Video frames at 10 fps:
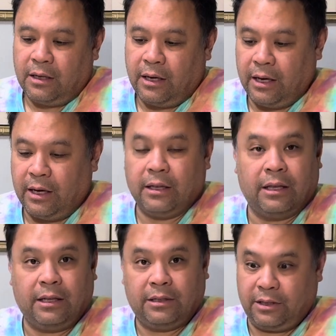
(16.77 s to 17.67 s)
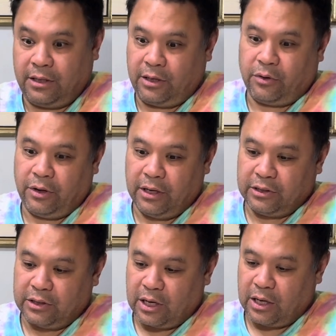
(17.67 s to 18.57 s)
And these are the ingredients
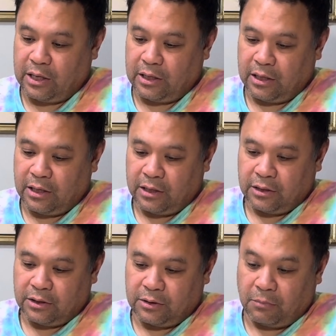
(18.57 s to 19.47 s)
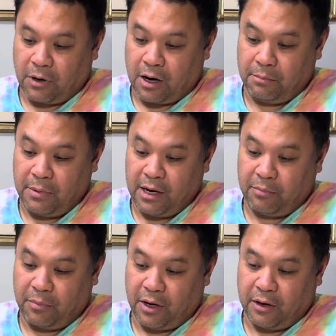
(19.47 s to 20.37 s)
that are made
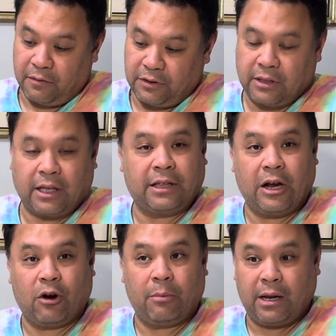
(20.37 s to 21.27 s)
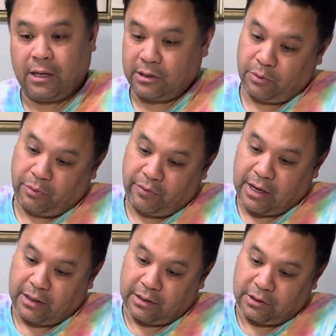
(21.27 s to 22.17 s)
up of just like the aromatics. So we've
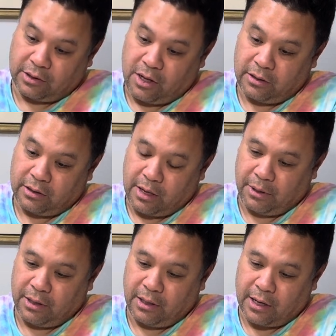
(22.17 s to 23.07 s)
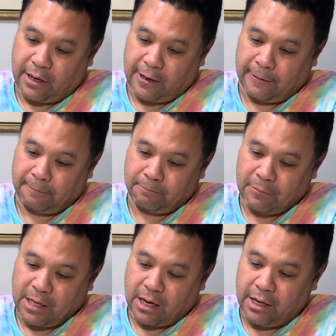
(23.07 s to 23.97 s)
got the
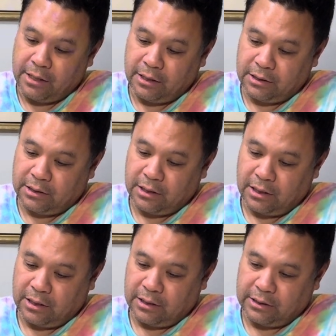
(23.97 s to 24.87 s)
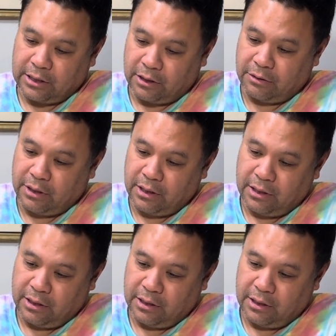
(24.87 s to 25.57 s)
onions, celery,